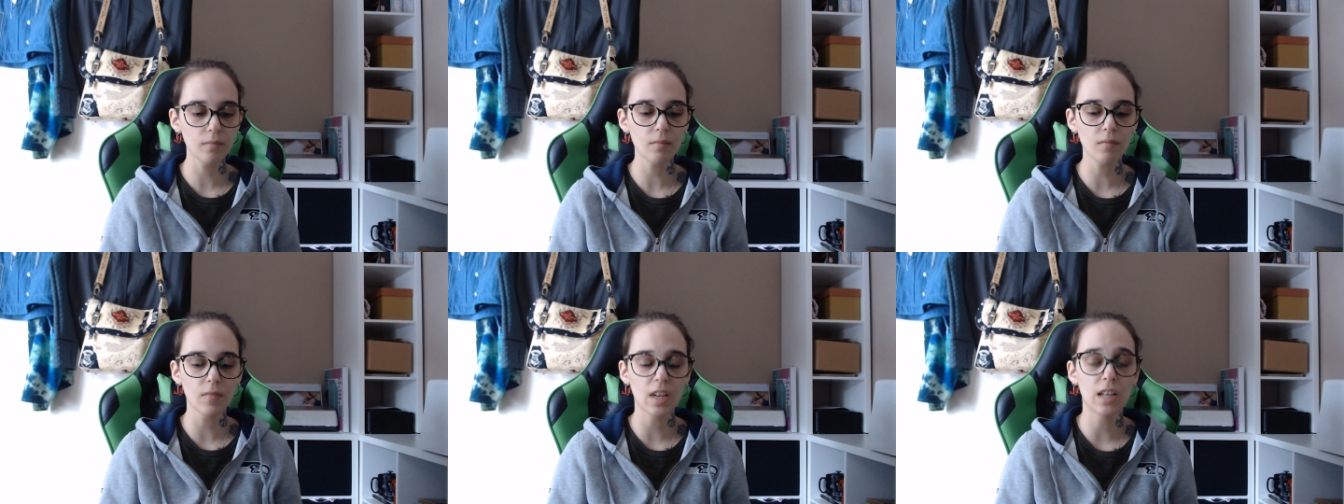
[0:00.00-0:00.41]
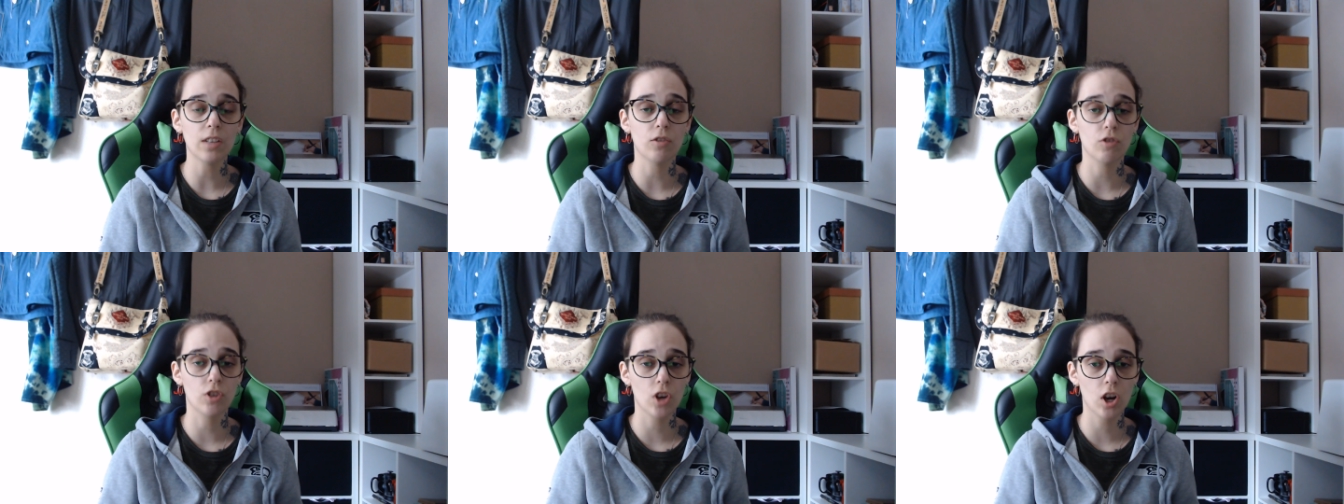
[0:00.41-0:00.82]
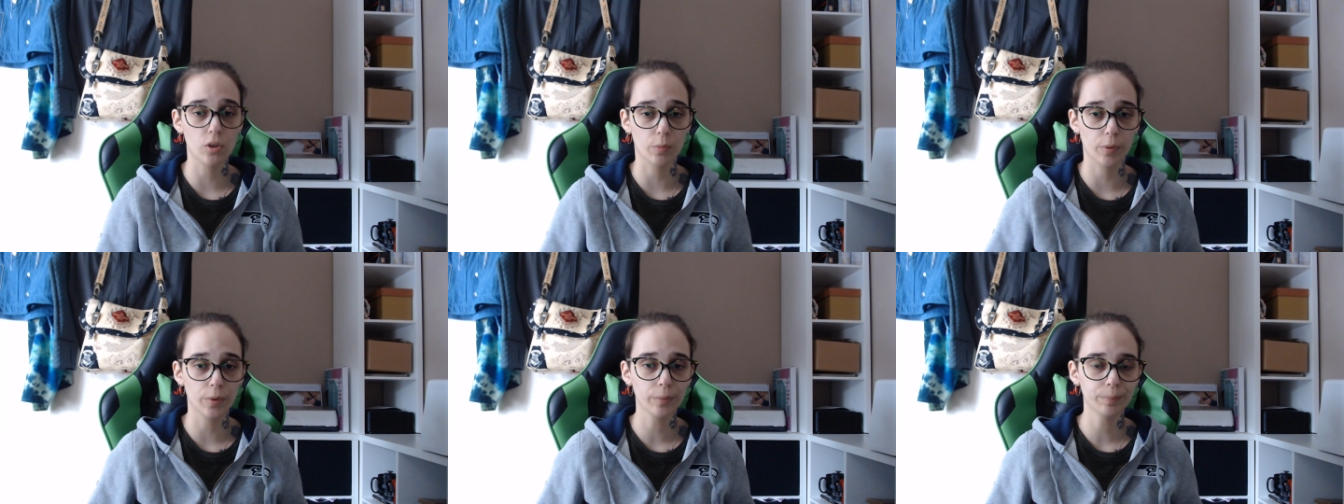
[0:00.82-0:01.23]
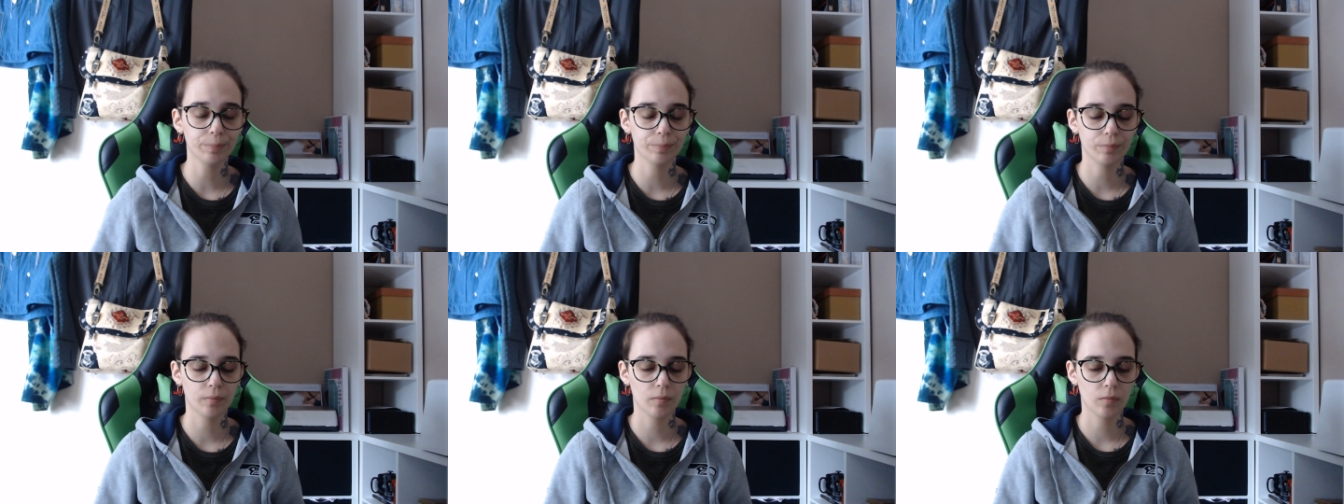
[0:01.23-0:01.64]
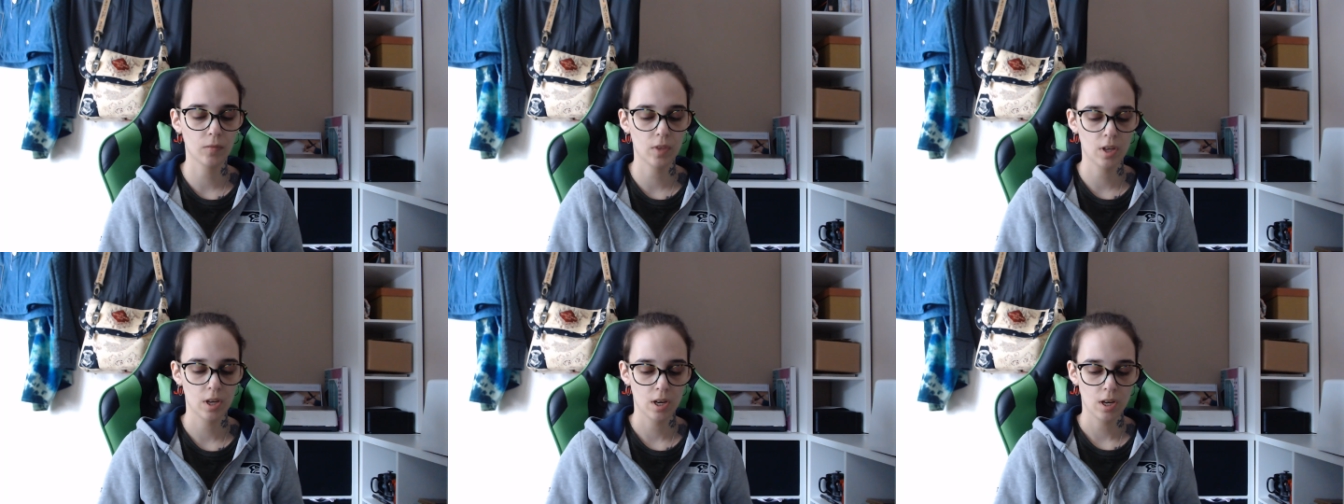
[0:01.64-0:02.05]
it's rechargeable,
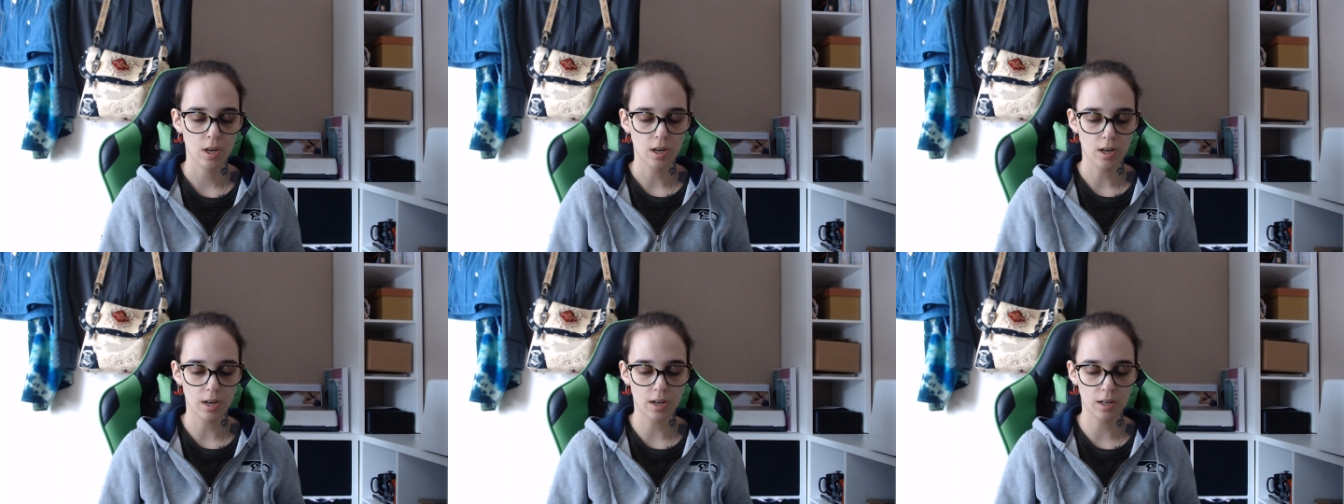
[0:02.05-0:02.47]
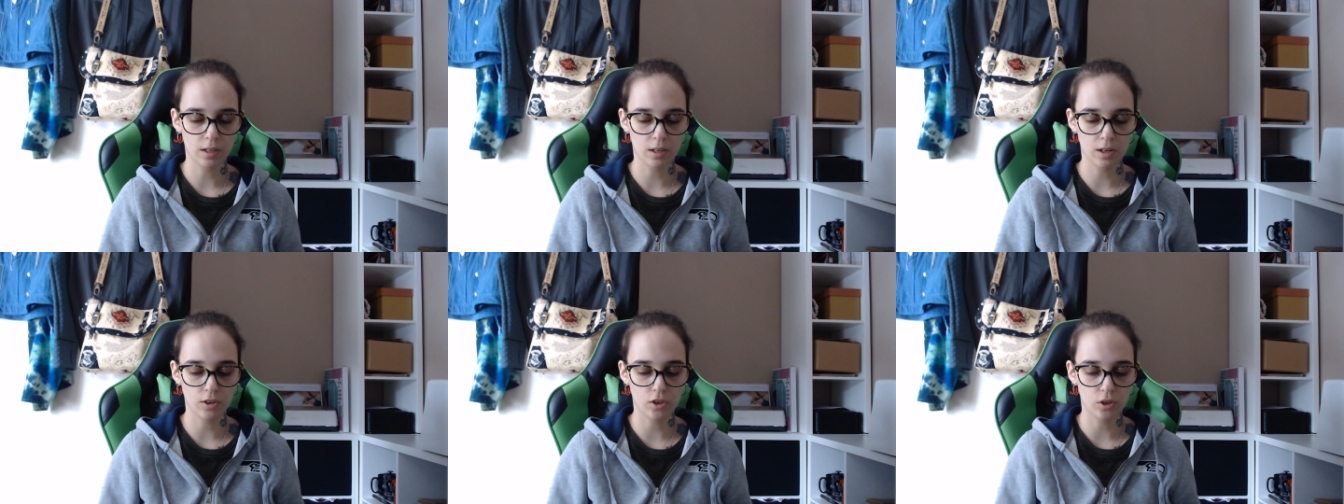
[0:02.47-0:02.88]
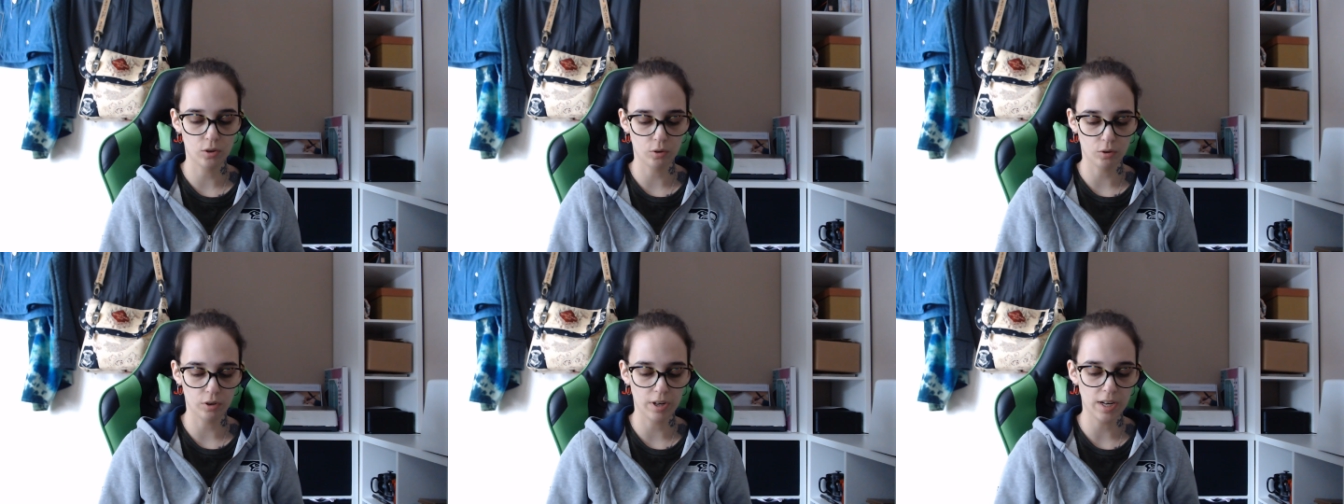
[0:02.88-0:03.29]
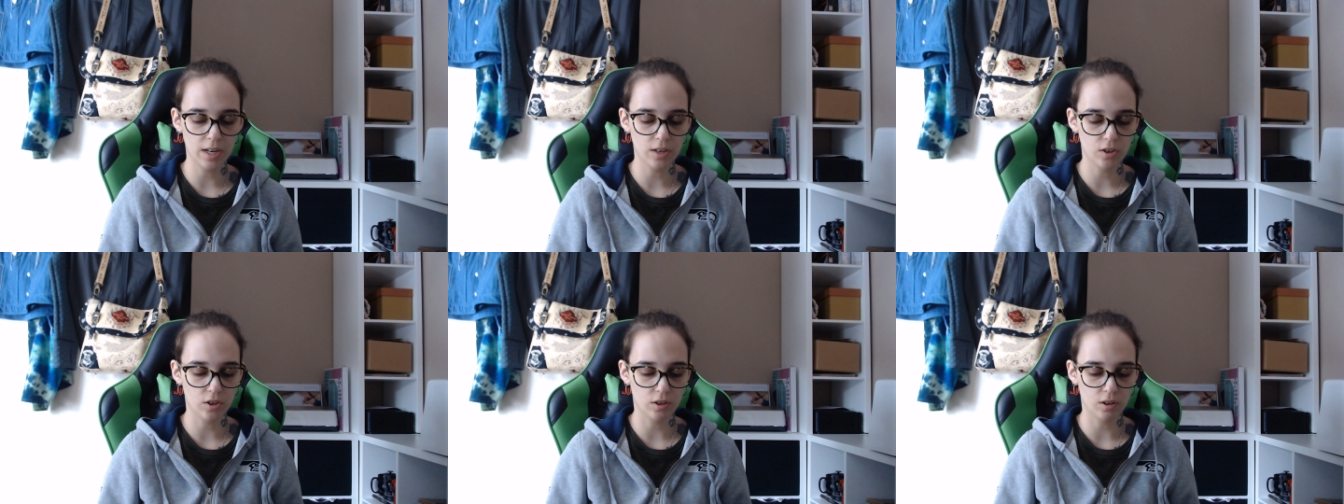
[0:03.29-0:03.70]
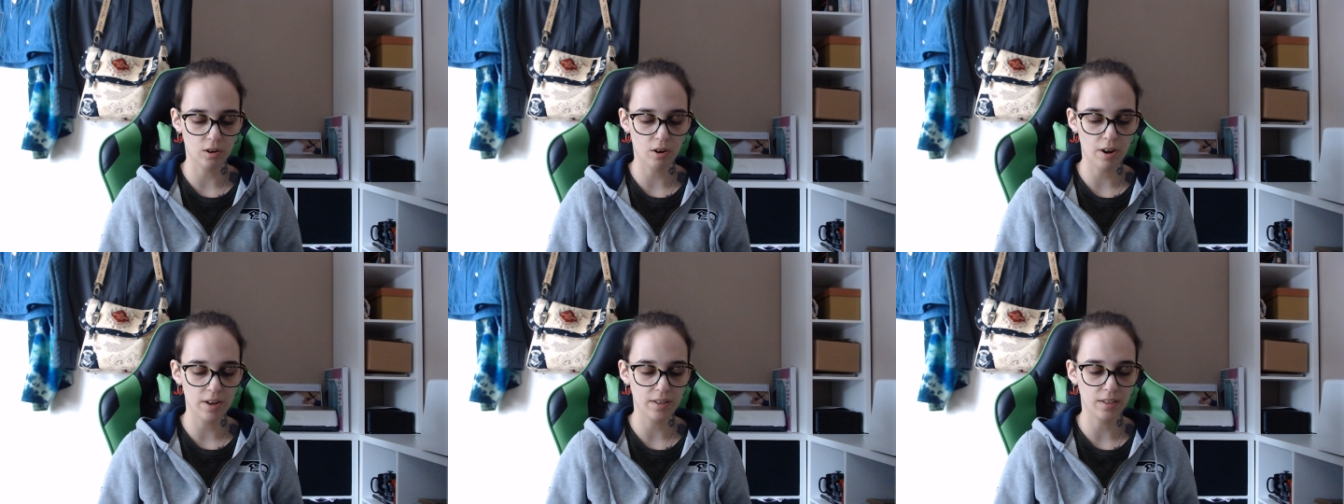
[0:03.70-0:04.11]
and as you saw, each
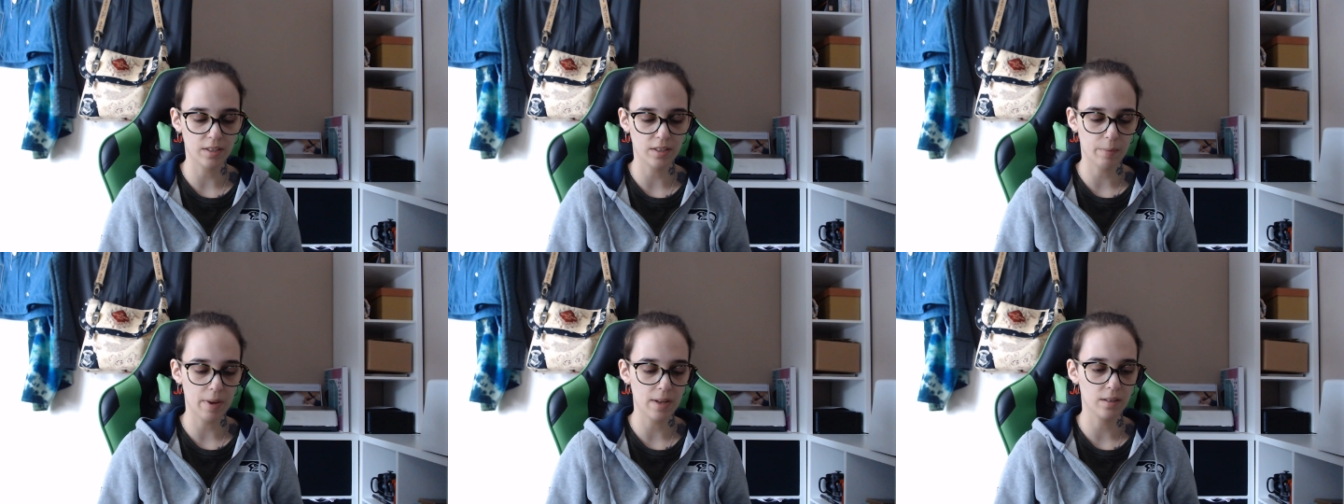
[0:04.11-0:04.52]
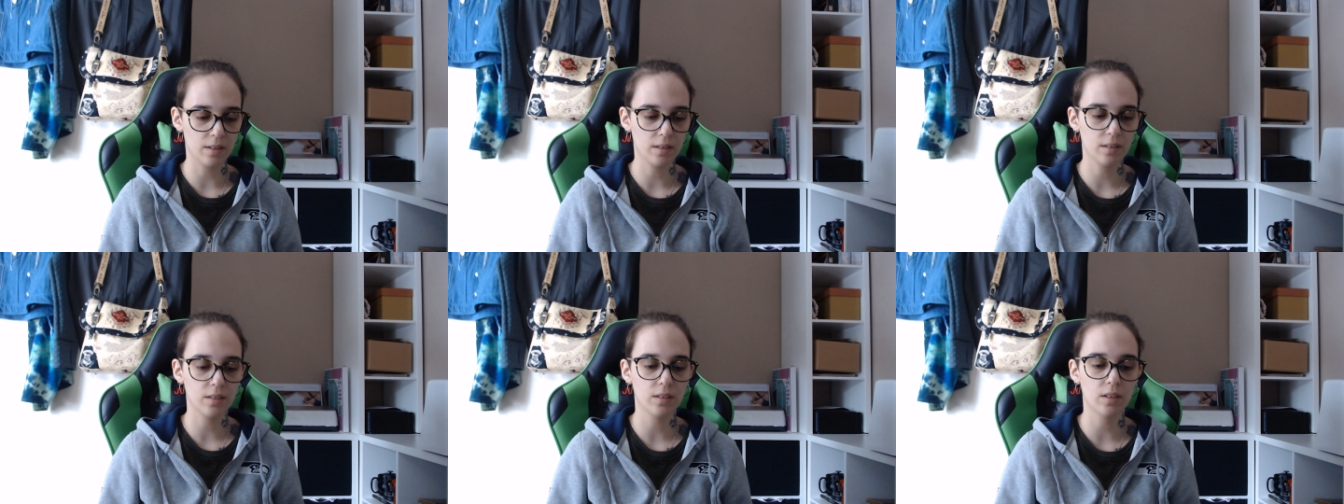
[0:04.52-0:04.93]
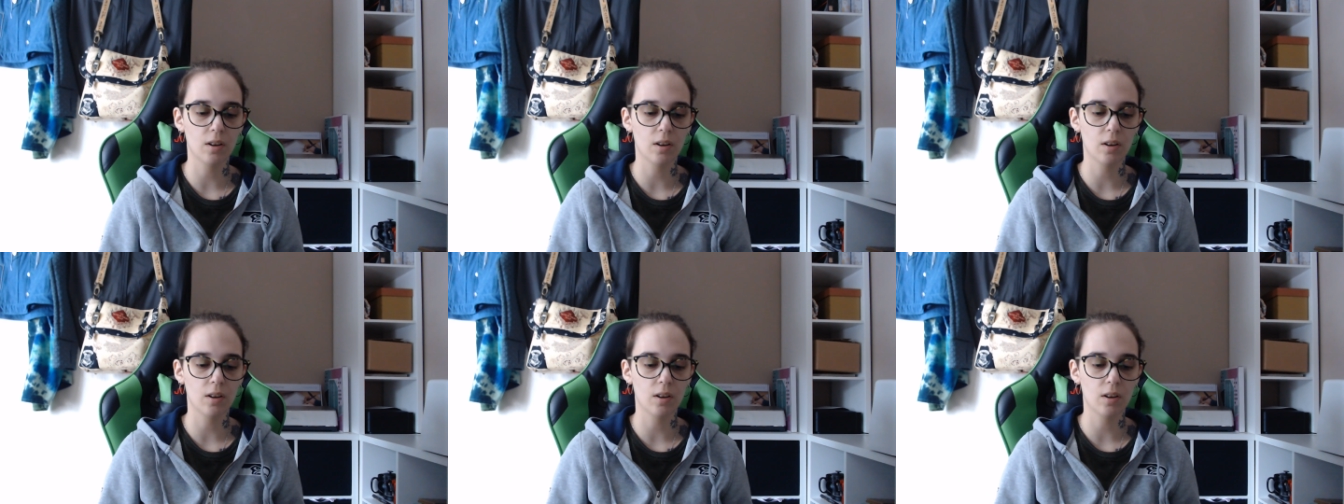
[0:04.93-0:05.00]
light is independent.